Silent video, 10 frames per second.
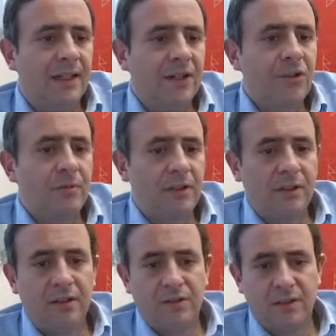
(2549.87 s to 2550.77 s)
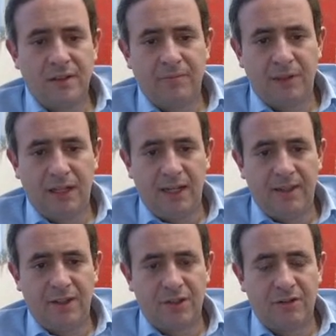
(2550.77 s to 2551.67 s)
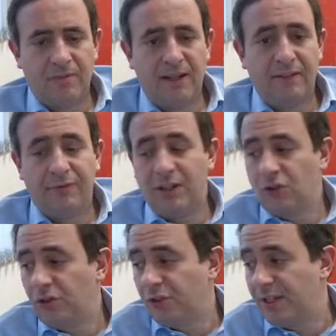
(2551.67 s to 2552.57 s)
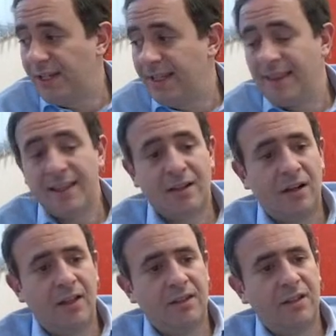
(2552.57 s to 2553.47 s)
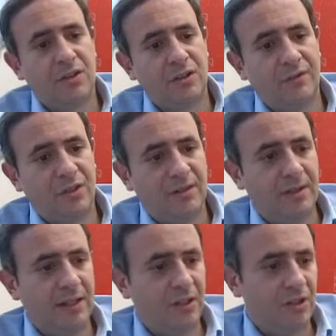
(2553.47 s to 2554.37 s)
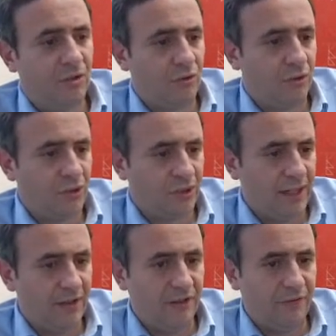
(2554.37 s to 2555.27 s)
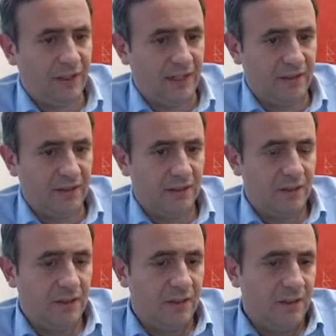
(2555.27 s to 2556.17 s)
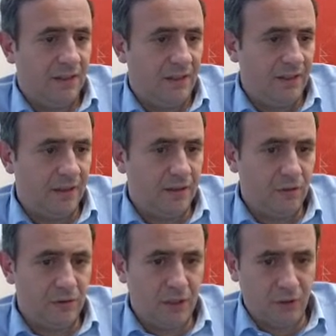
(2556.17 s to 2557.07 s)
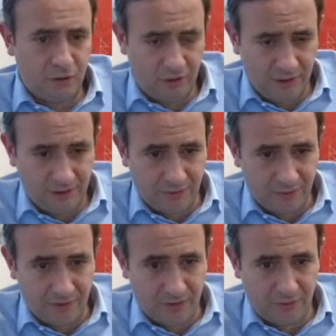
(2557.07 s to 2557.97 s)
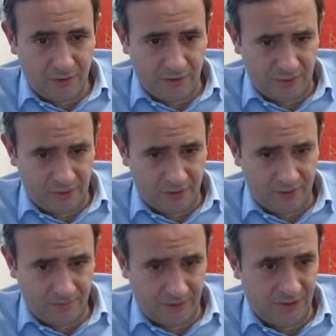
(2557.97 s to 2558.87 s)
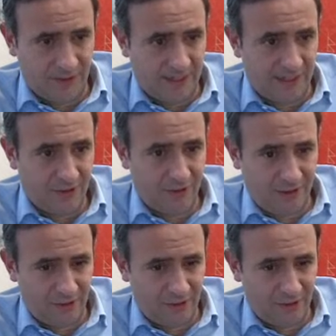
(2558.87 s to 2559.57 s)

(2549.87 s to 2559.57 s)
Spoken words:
Lecture materials imply that central bank features in the context of CBDCs or standard fiat include no credit or liquidity risk. But is that accurate?